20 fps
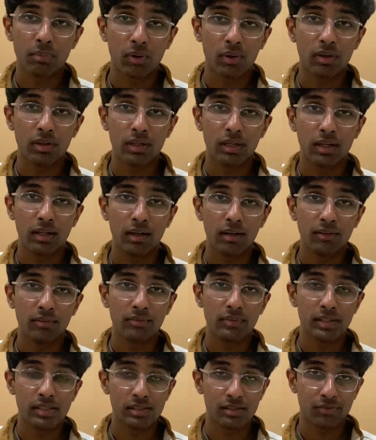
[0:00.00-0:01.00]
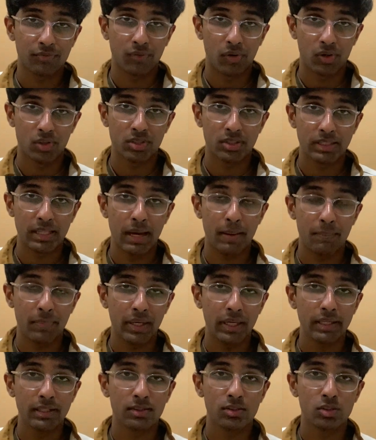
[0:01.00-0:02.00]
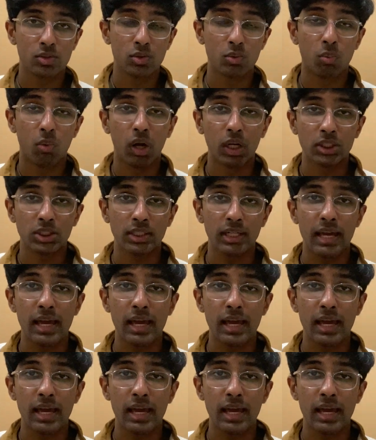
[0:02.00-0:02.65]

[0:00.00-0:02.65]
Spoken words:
part of this first step is to watch